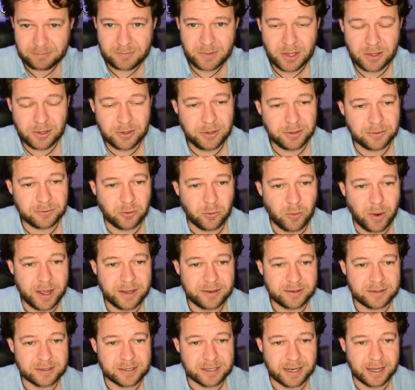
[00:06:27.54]
Useful way
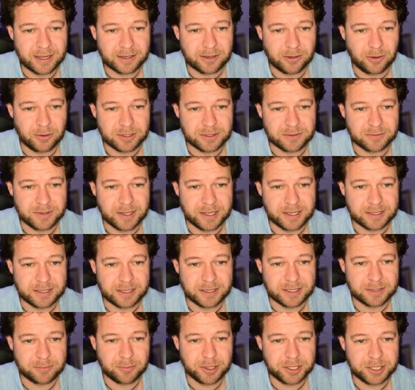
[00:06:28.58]
to select lots of things in
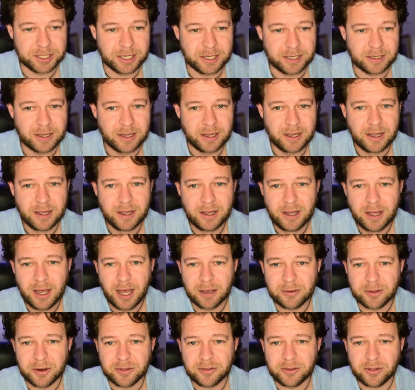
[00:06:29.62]
the spreadsheet.
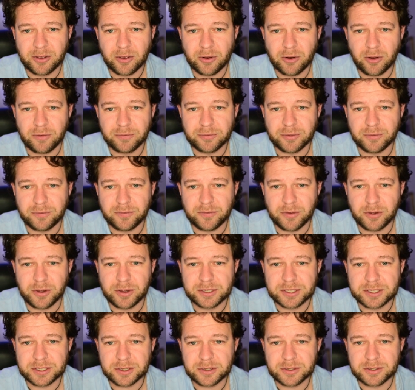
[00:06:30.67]
I'm going to turn off the
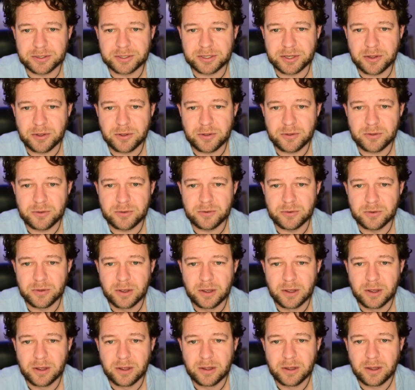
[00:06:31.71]
first two
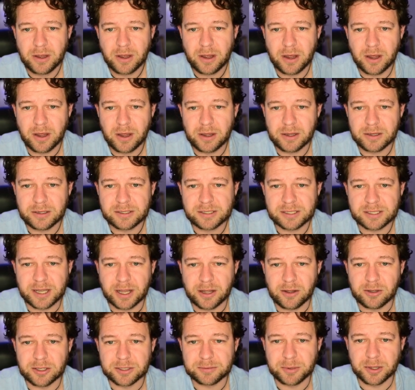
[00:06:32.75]

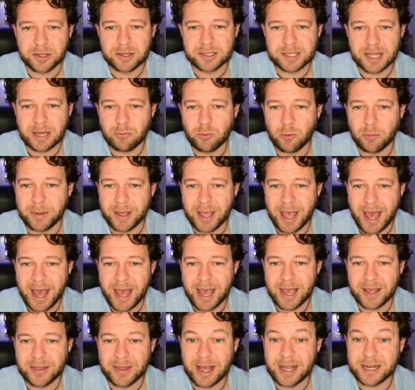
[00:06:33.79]
cells because that will be
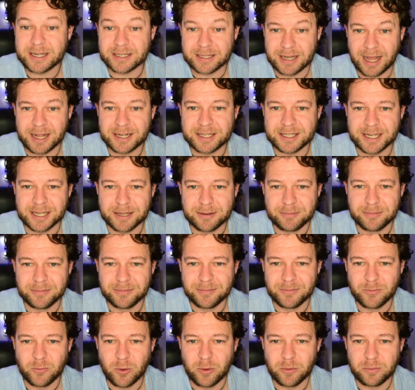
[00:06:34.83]
A, and that actually
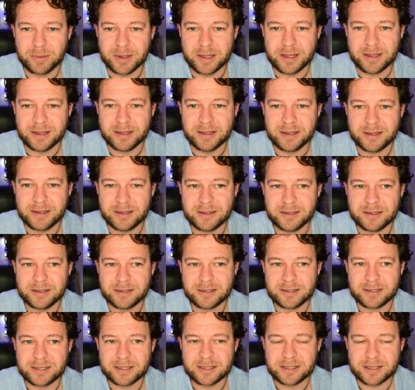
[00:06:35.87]
will be
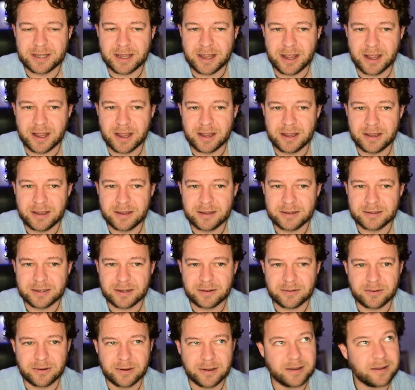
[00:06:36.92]
C. Is
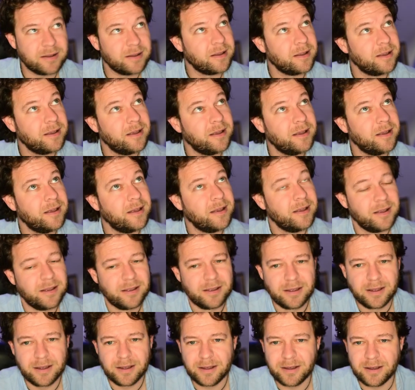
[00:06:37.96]
that right?
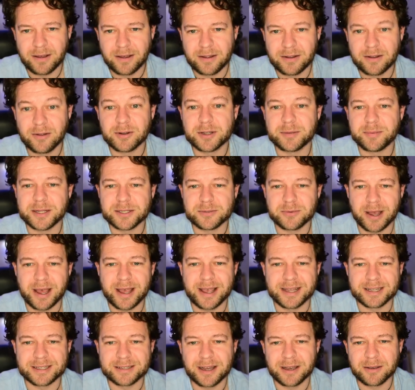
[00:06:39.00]
No, it depends what
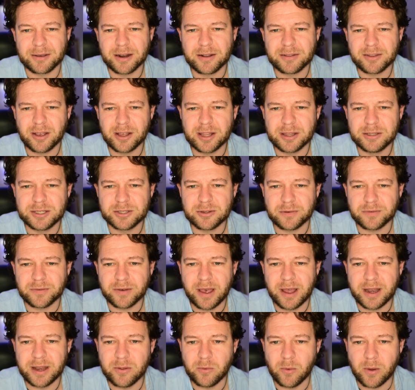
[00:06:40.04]
A is. I'm going to turn these off
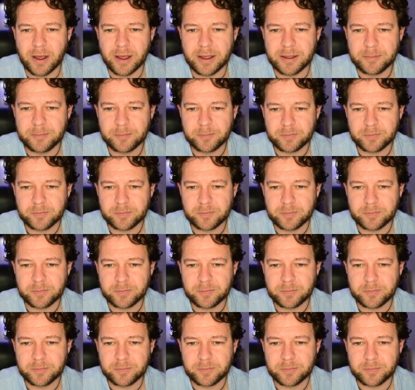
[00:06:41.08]
anyway.